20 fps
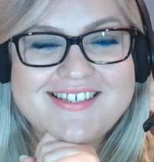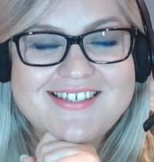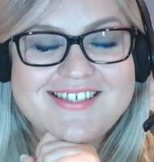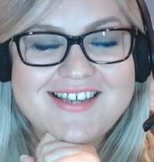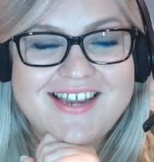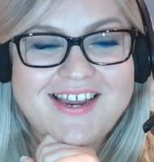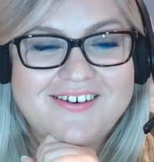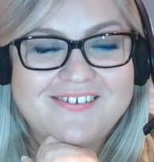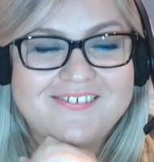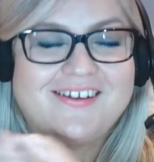
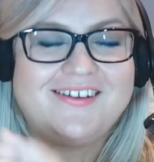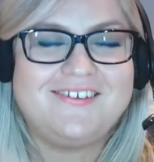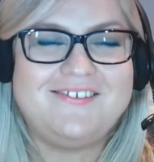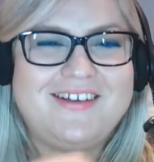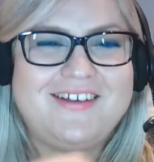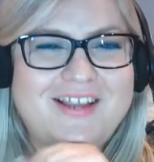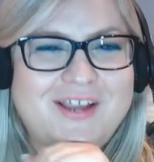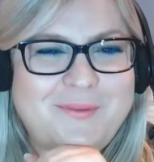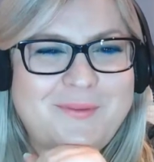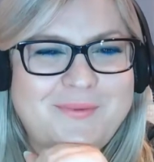So I
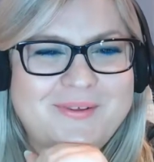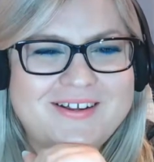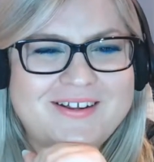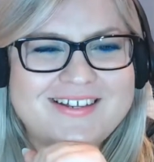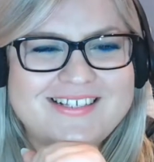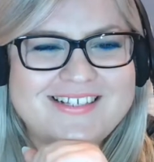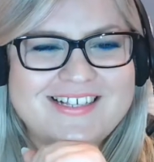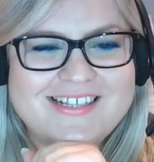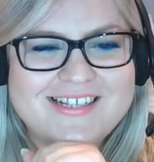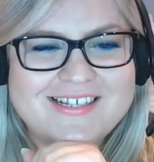really hope you can
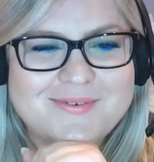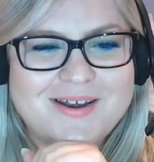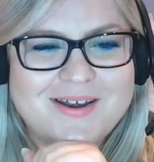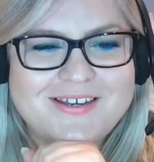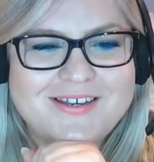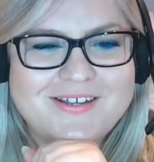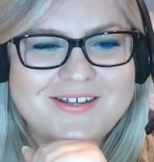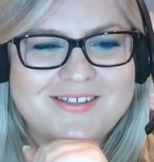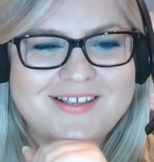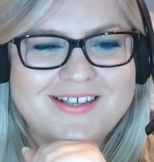see this when I
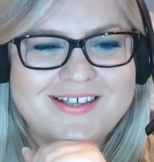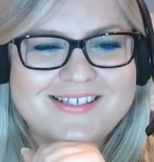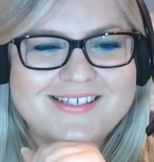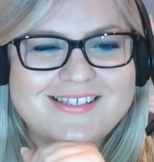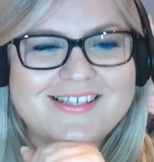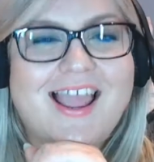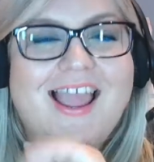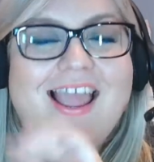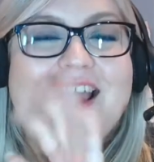do this.